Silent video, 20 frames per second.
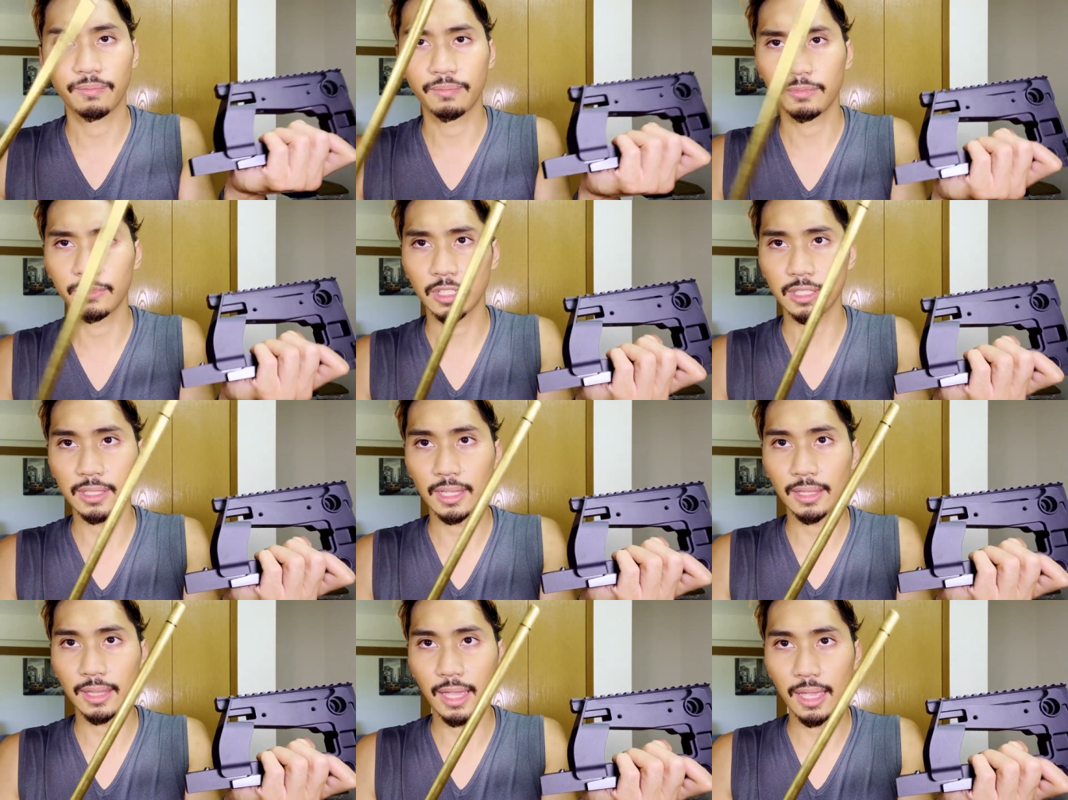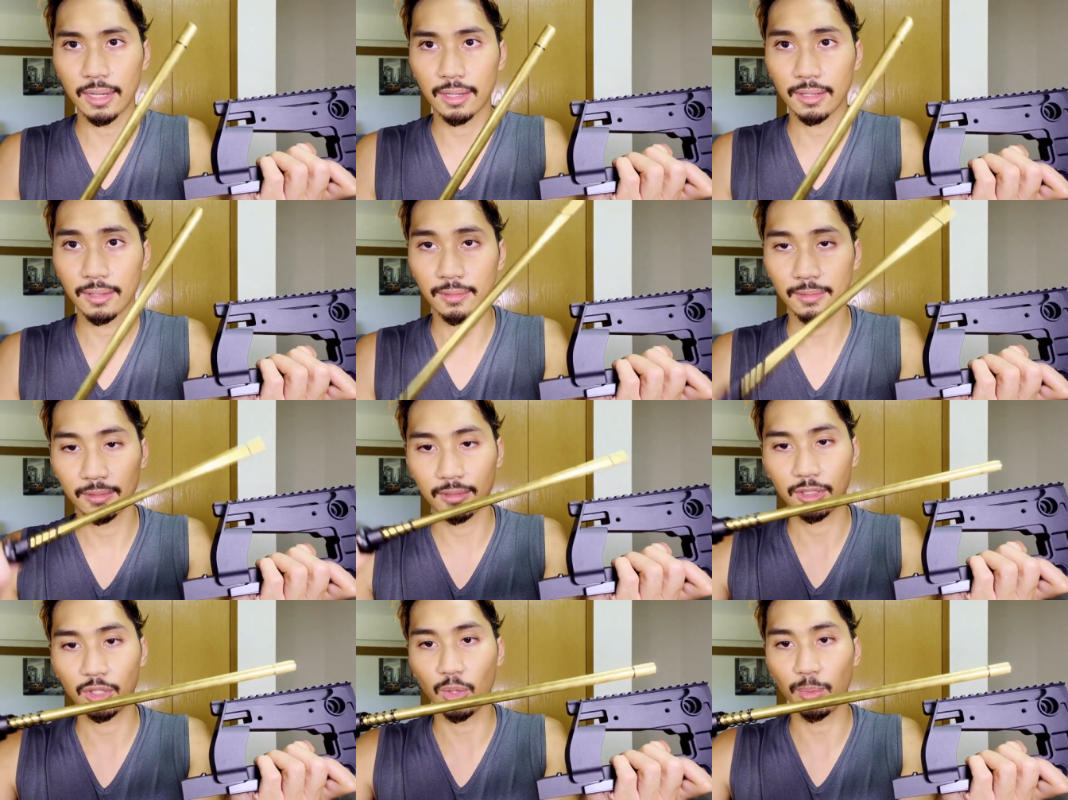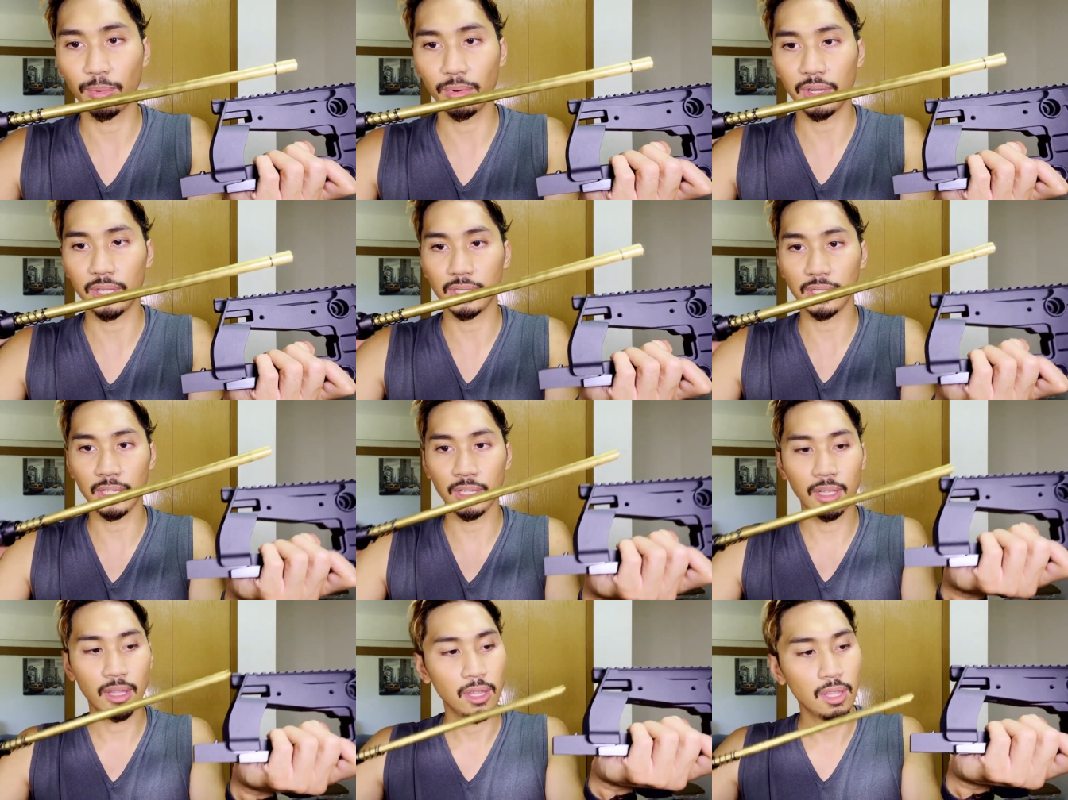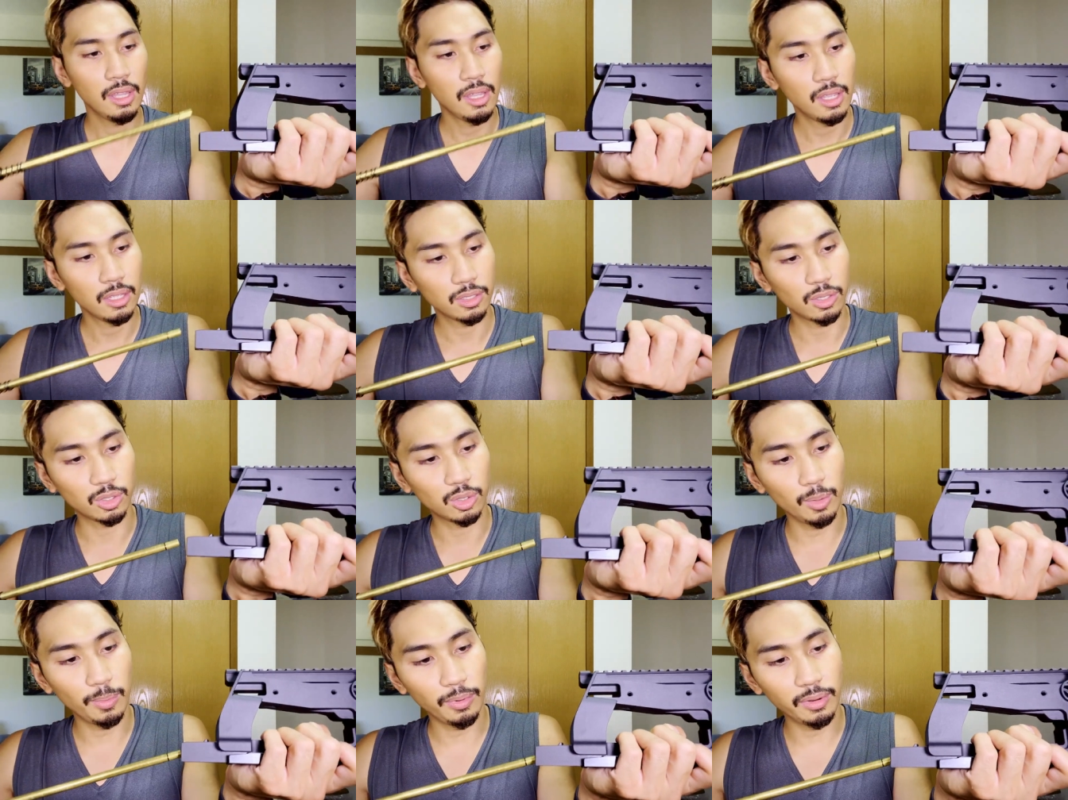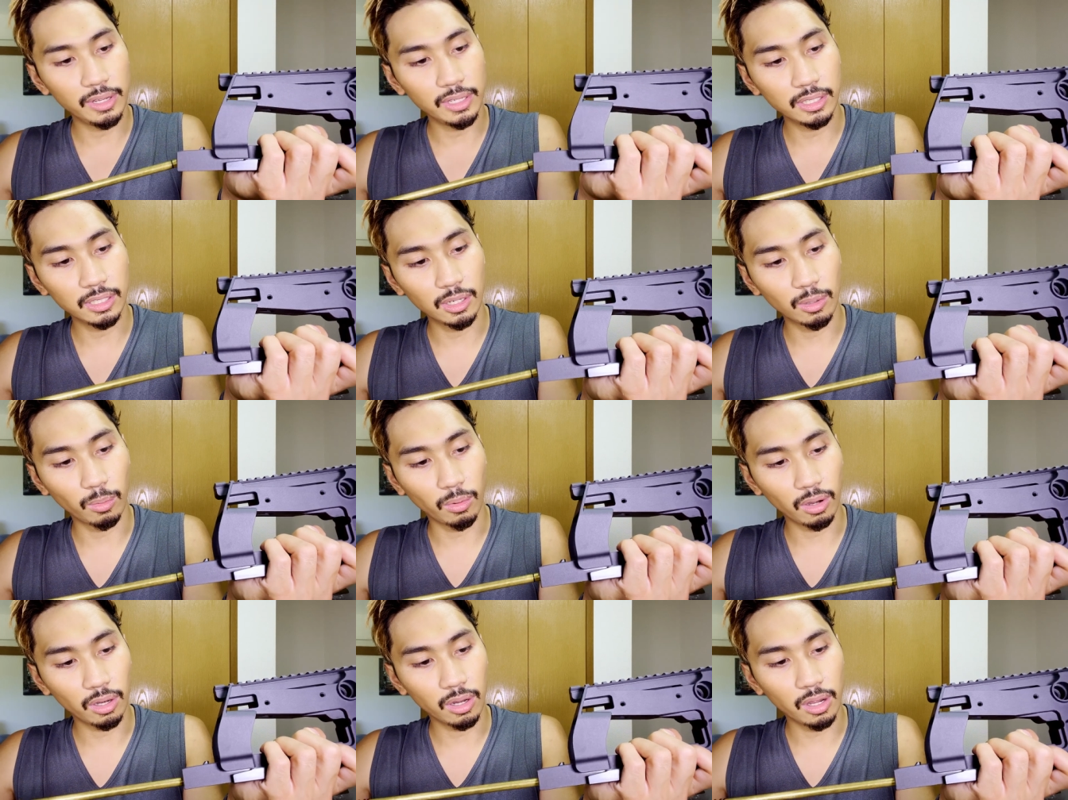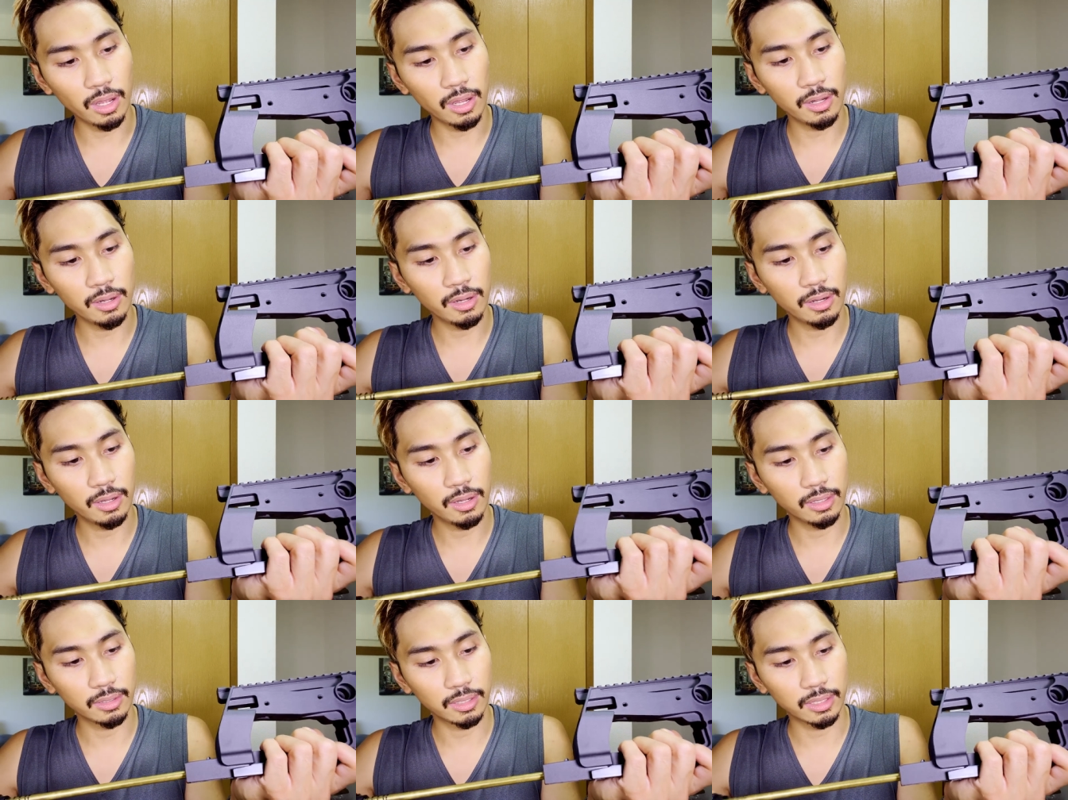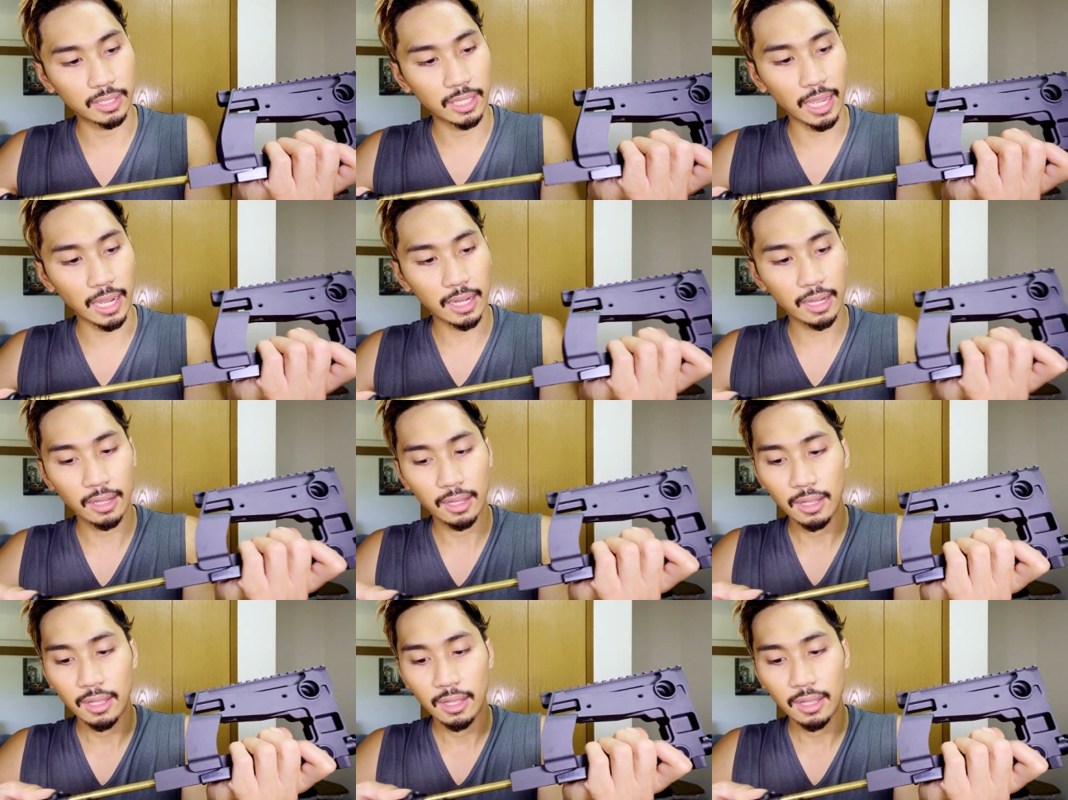Just like that. Super easy. So super easy to work on, the tech.